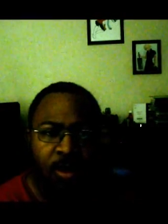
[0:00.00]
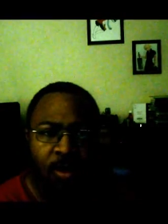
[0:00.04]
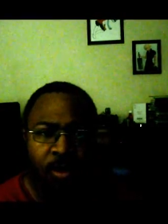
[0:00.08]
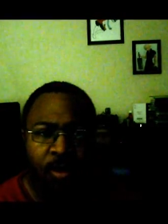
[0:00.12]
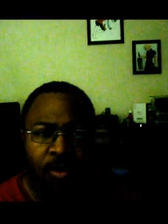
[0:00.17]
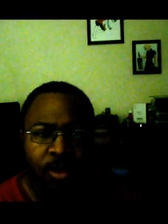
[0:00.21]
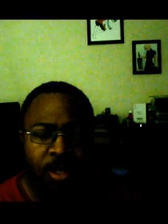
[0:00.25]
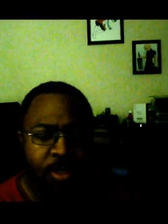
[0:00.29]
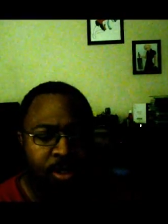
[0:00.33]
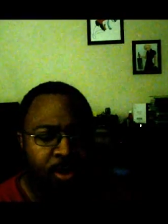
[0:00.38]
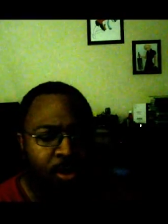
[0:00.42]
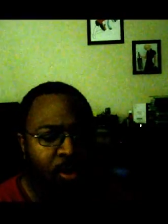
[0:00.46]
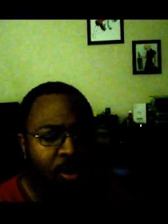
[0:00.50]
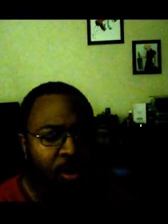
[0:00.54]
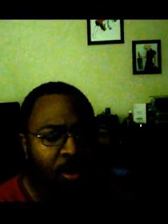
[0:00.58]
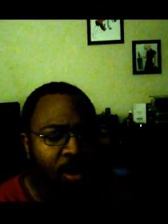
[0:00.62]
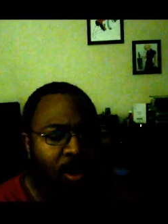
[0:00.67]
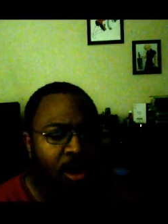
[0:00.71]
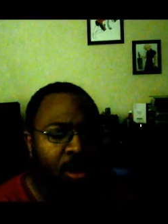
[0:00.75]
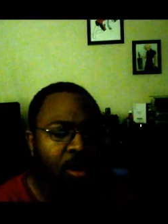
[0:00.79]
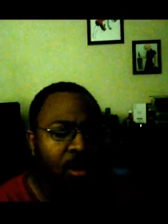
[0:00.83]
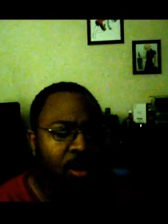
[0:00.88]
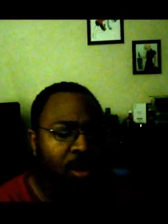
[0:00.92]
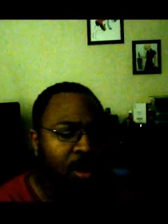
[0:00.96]
on this
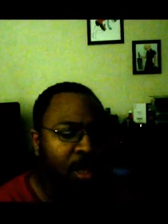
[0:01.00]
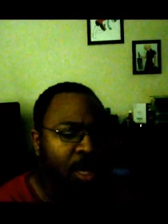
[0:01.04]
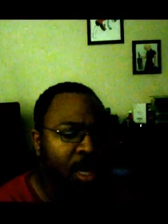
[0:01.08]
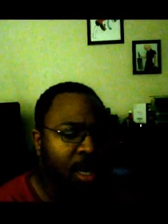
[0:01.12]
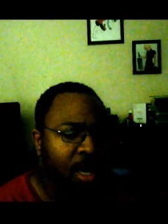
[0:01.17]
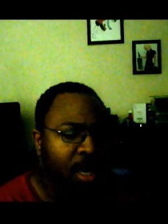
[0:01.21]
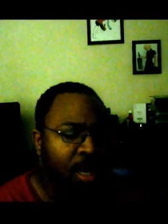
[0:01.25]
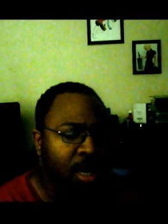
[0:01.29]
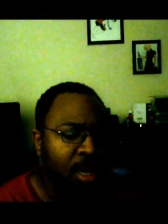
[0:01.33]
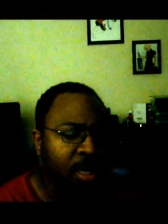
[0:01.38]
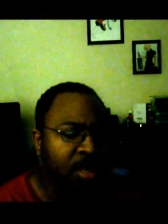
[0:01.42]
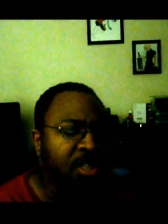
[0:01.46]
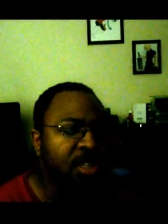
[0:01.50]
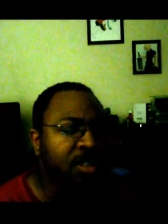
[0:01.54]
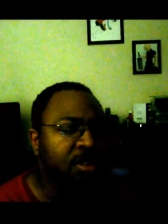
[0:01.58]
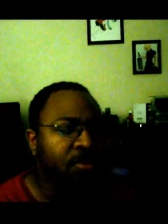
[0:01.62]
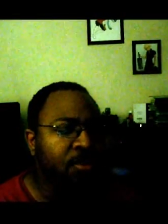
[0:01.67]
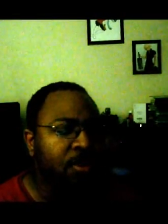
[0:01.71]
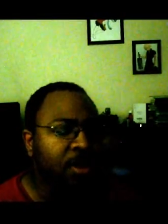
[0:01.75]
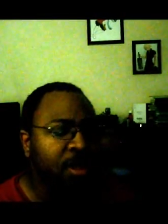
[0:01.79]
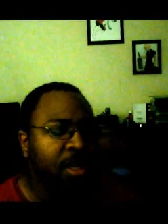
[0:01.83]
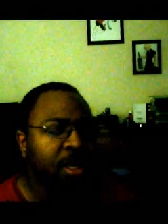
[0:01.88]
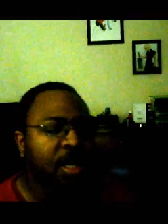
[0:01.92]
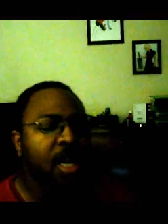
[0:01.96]
card, and I just
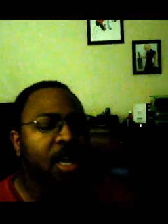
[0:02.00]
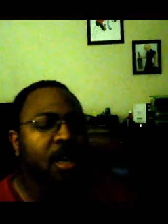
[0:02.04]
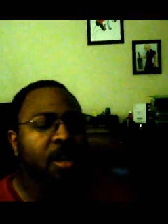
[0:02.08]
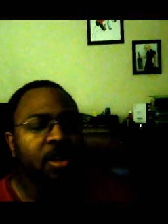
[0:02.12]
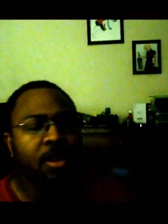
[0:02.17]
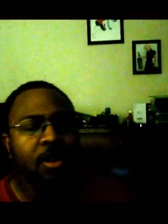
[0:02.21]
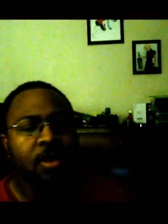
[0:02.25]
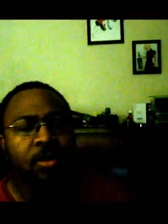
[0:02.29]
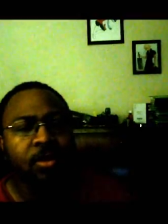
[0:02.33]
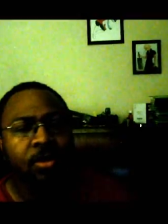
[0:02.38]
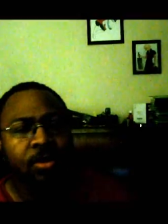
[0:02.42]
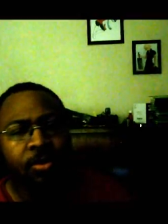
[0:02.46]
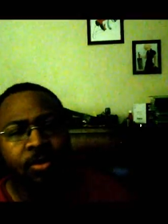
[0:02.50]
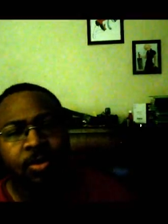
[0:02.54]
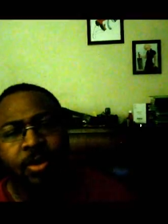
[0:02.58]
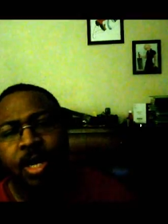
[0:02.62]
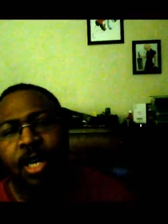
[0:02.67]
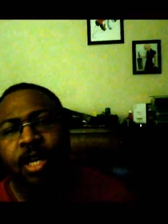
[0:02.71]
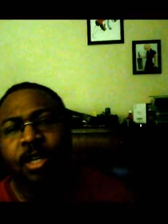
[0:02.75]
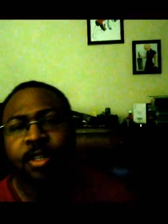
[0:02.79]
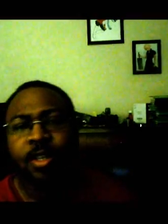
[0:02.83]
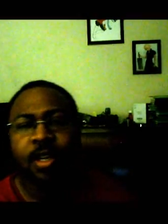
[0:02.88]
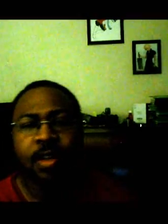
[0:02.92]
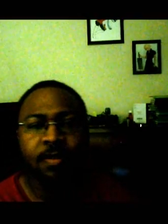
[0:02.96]
wanted to kind of go through
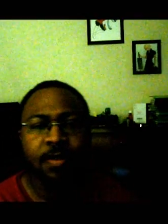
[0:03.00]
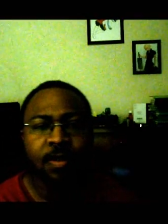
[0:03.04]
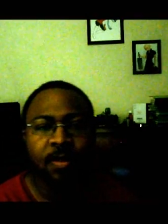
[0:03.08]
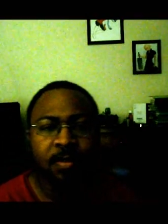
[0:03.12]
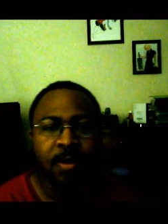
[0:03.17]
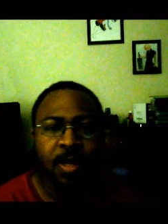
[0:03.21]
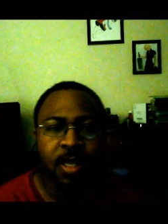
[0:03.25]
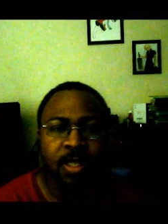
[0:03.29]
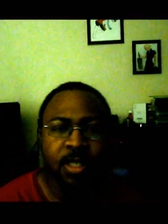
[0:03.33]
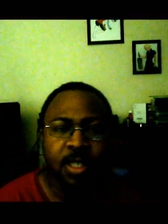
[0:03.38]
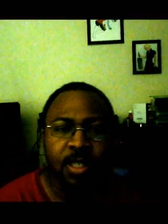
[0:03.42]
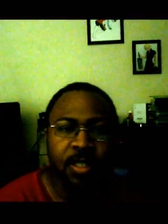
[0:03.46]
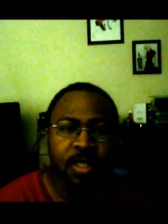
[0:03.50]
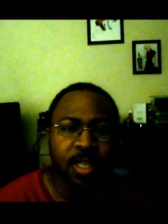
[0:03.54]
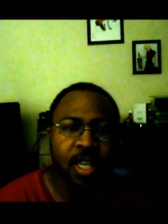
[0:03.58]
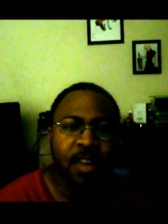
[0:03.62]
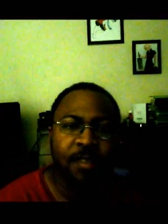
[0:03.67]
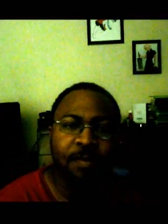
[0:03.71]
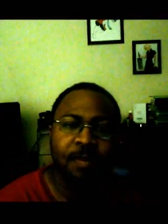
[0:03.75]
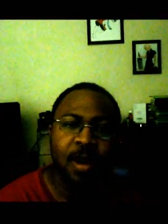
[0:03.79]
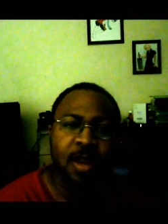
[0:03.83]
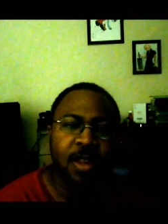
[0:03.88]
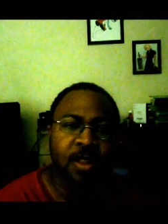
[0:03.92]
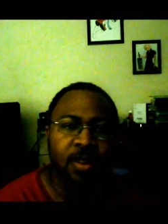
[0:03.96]
each of them and just
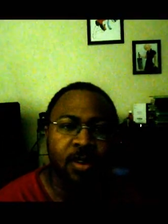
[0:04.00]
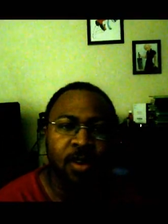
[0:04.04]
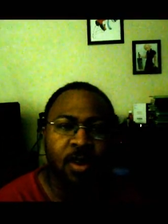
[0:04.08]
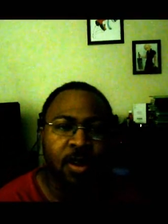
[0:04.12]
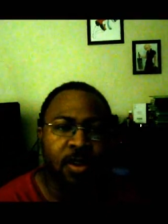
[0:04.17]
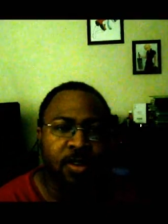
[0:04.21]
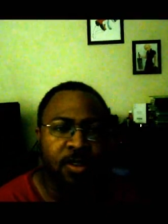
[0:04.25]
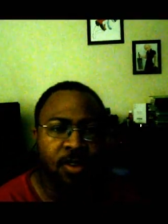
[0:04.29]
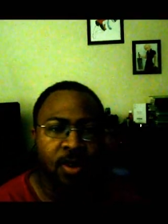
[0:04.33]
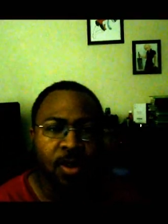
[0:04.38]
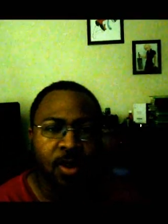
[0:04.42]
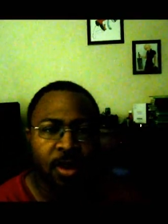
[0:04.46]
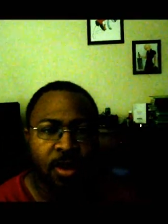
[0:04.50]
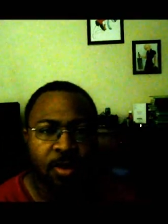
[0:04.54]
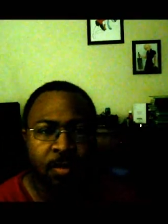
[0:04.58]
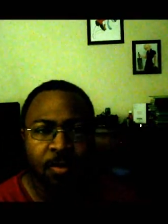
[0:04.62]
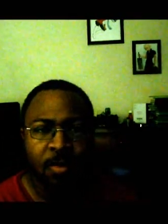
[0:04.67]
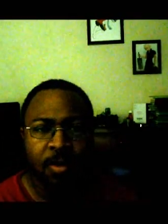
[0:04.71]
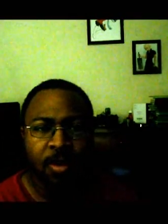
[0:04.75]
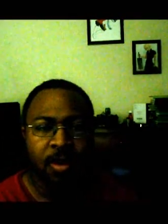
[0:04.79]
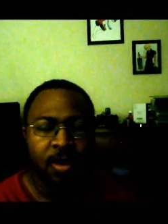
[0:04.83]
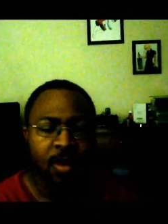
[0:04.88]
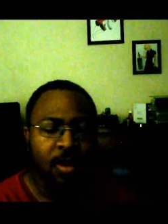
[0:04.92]
give my thoughts on them.